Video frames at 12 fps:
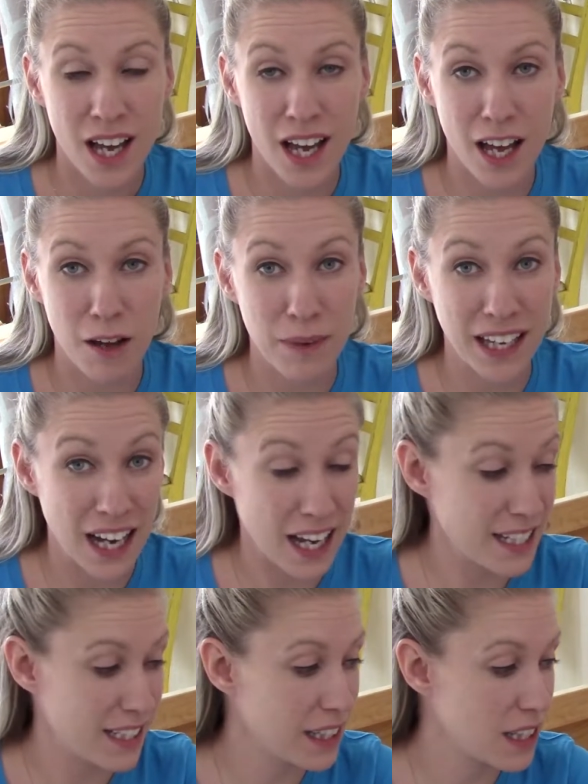And
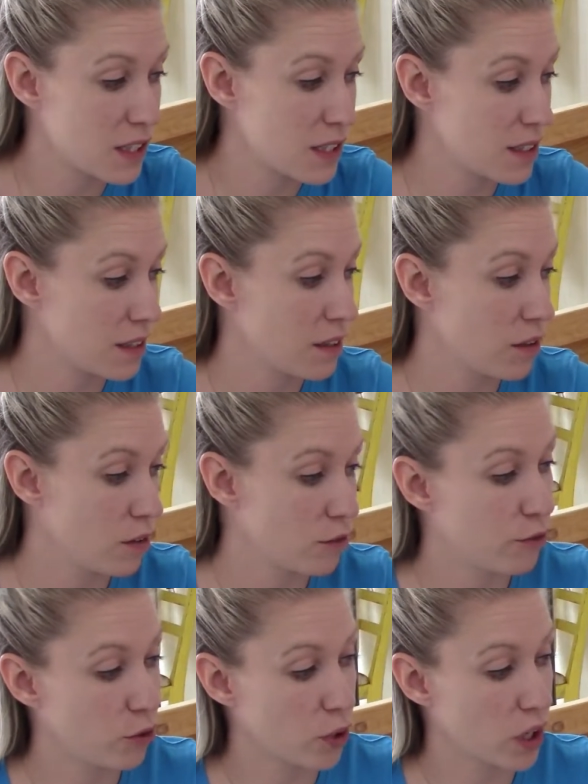I did this
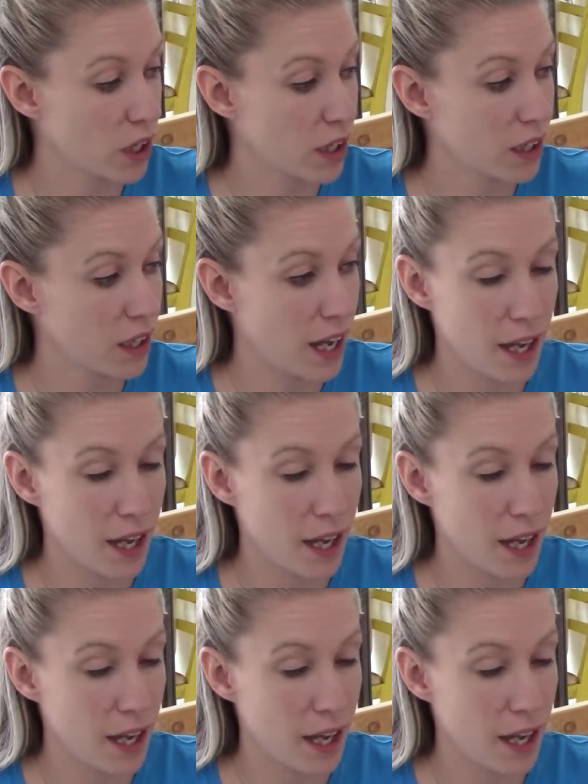for